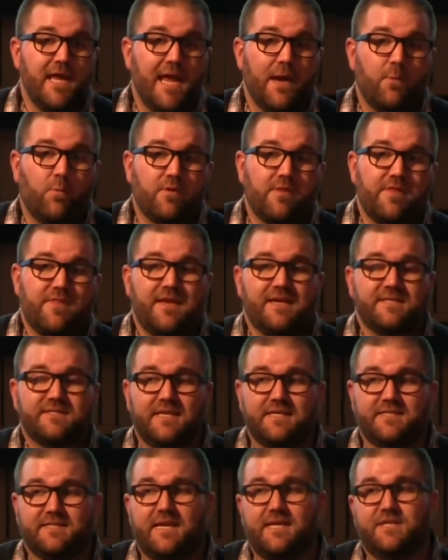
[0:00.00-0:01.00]
and one of the things
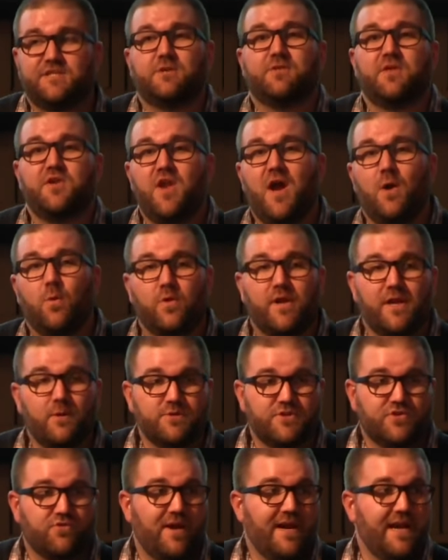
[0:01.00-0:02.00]
they say is, you know, the networking
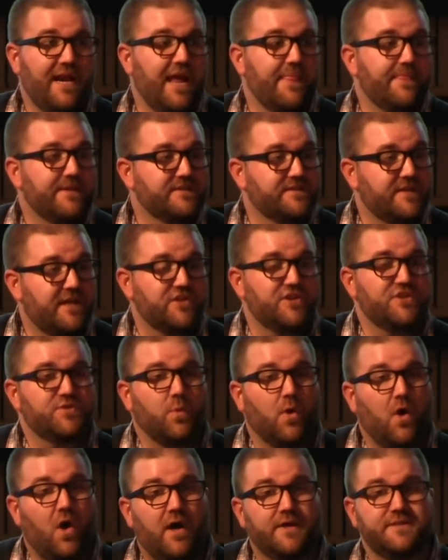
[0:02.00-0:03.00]
was great and the
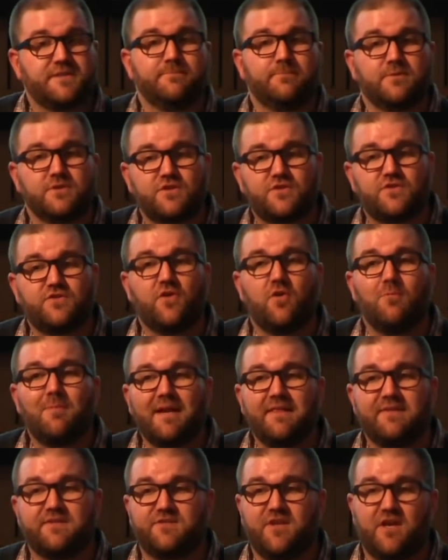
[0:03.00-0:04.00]
sessions were awesome, but so many of the